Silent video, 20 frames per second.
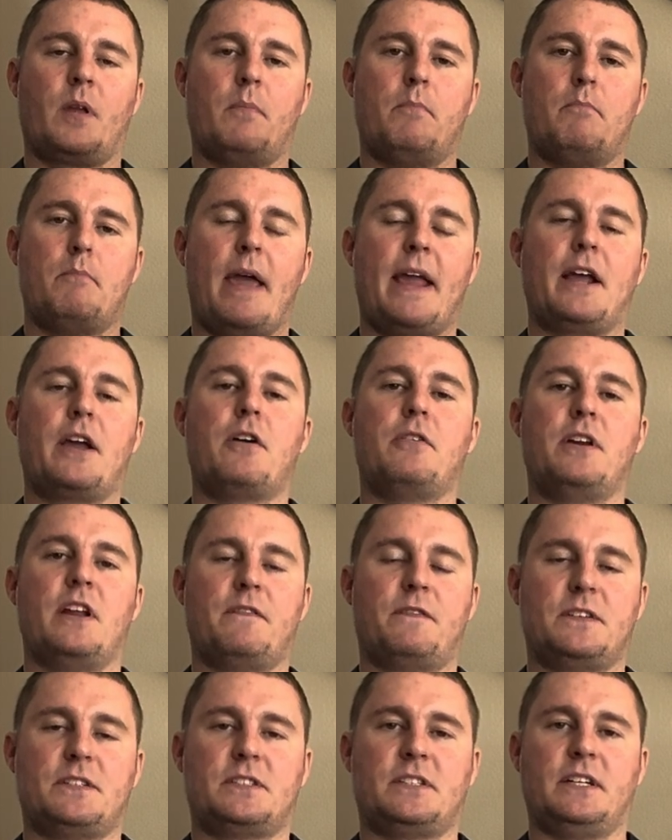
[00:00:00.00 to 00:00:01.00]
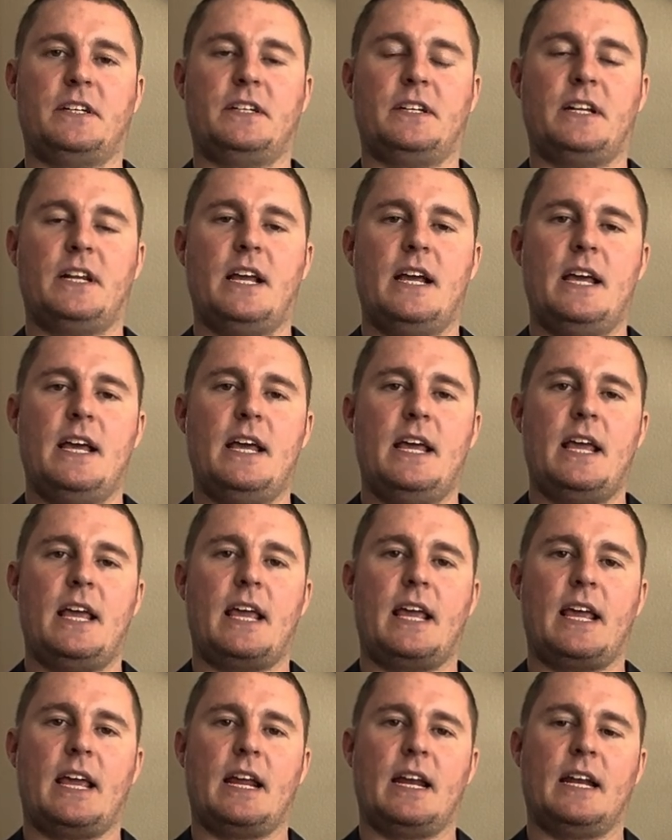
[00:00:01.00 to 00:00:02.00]
Mango-nificent,
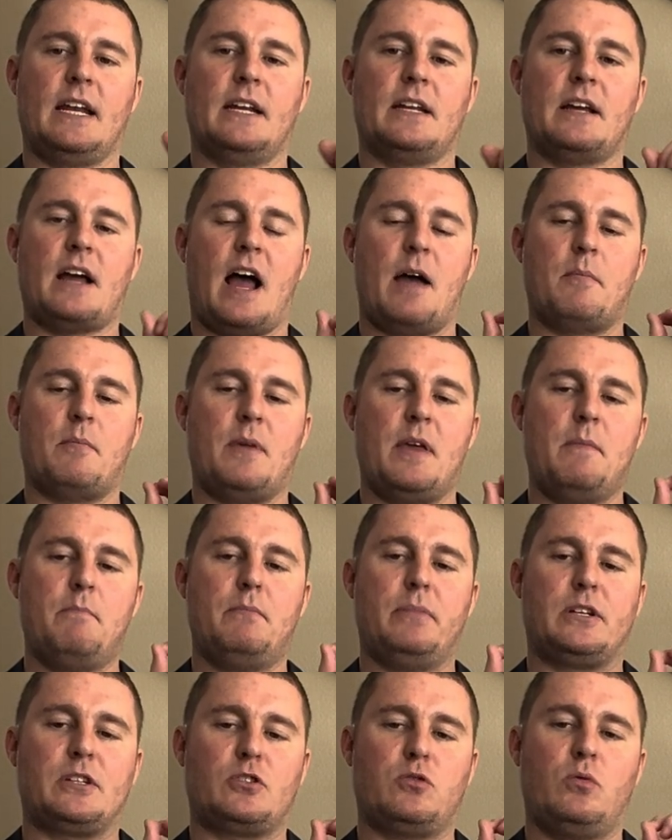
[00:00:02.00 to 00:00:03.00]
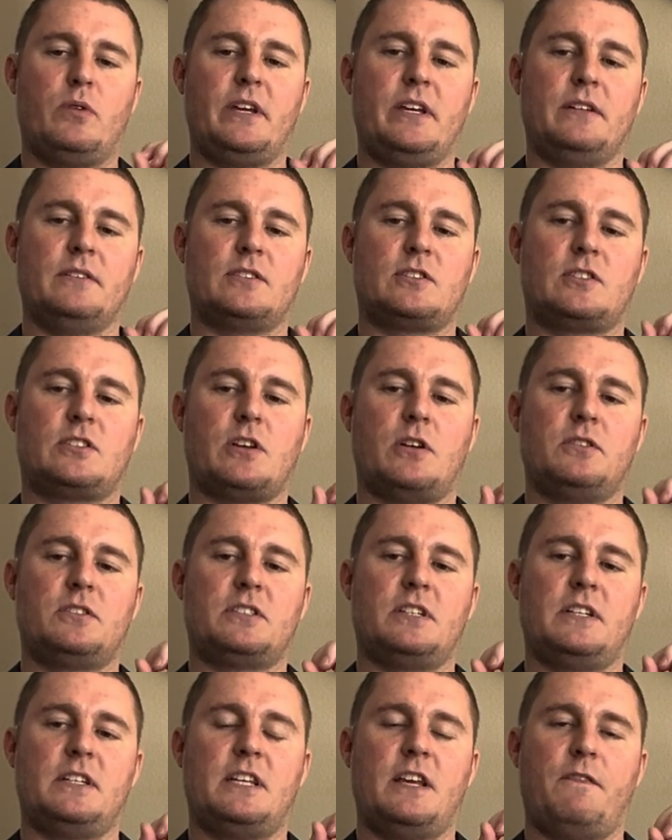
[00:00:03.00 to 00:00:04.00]
and I'm in between So
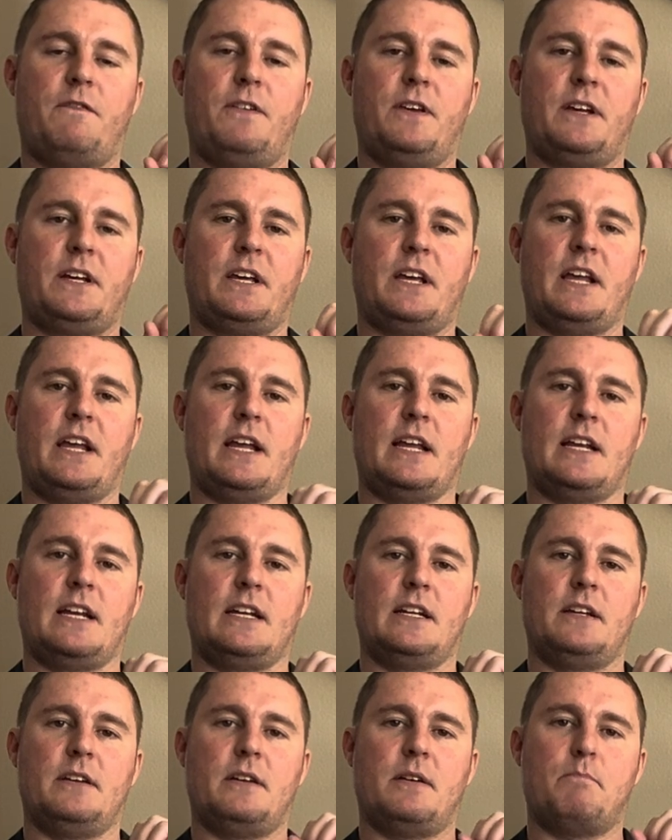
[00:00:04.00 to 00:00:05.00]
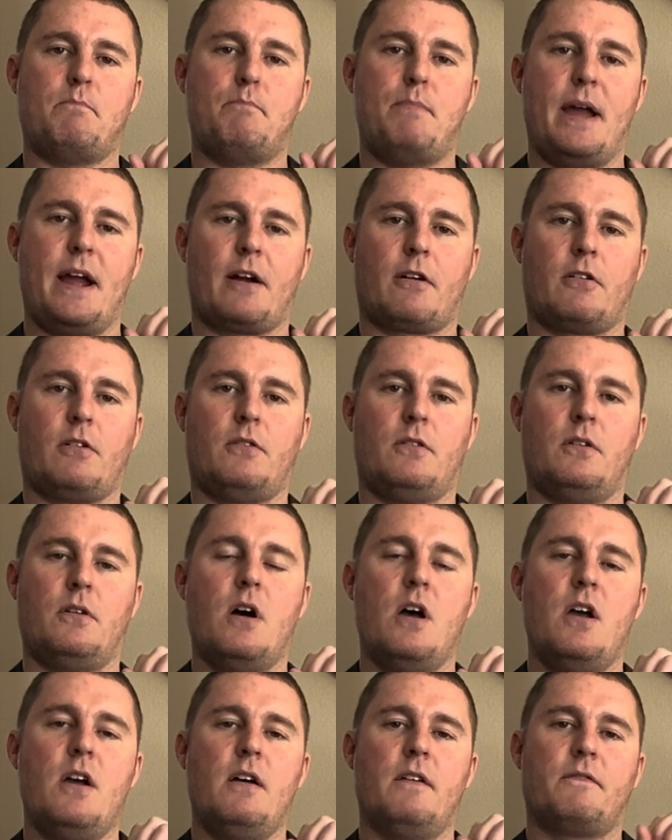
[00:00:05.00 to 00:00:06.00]
Scientific and Barrel
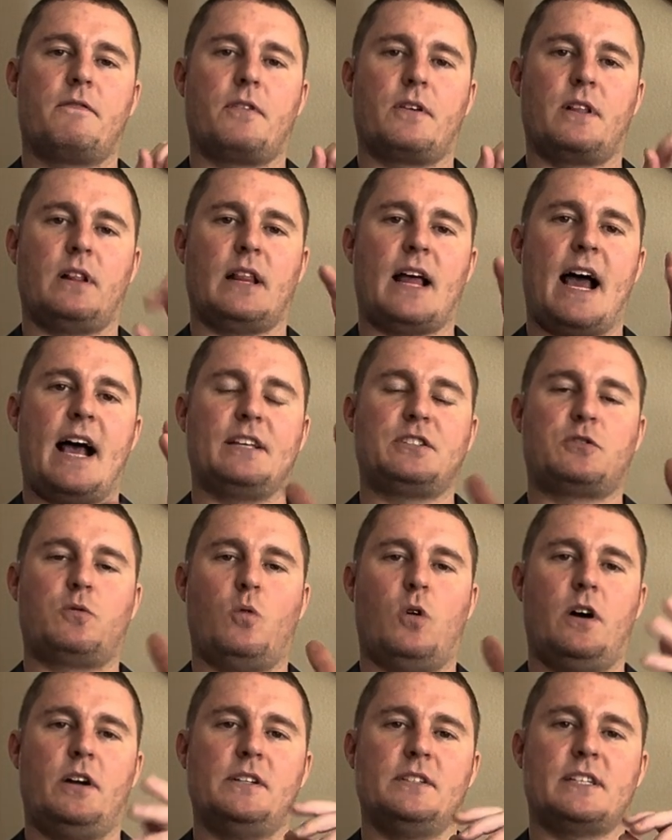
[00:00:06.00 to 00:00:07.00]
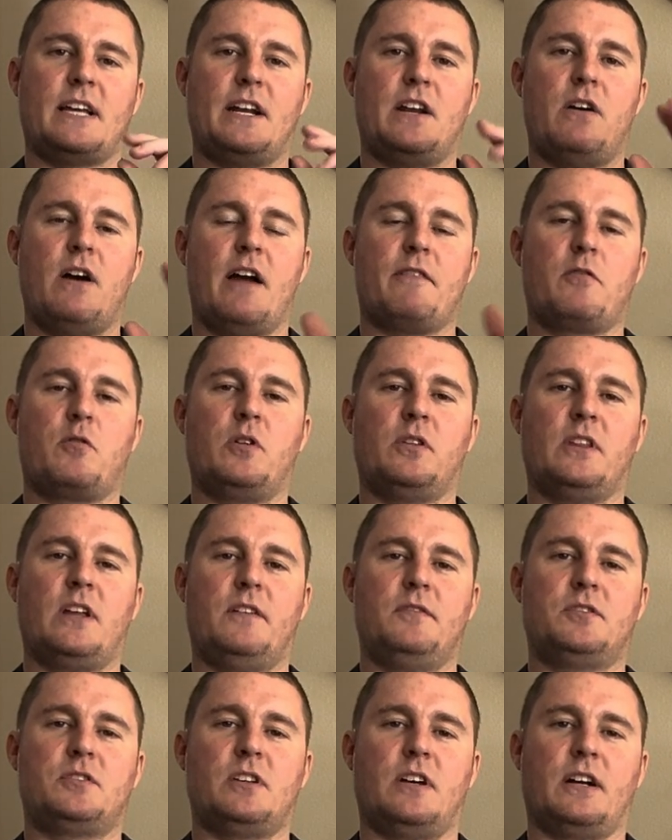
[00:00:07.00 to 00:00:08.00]
for the last ones. I know everyone
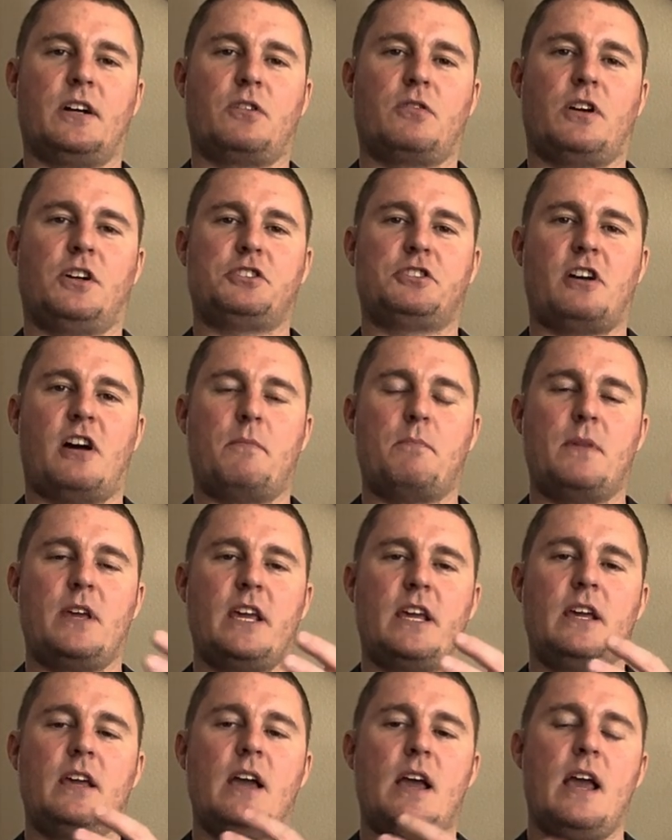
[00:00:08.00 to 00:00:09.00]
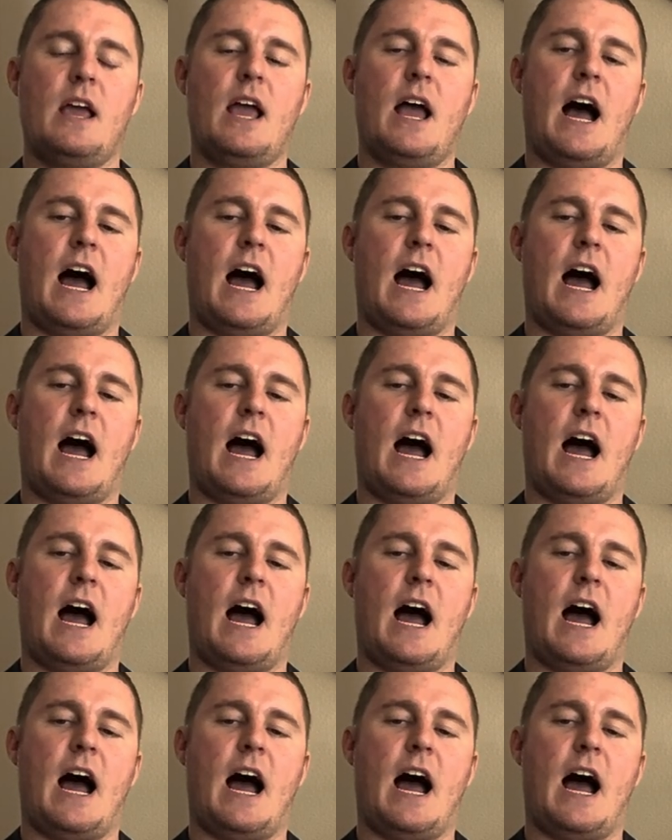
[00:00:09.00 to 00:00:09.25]
loves Crush on Me.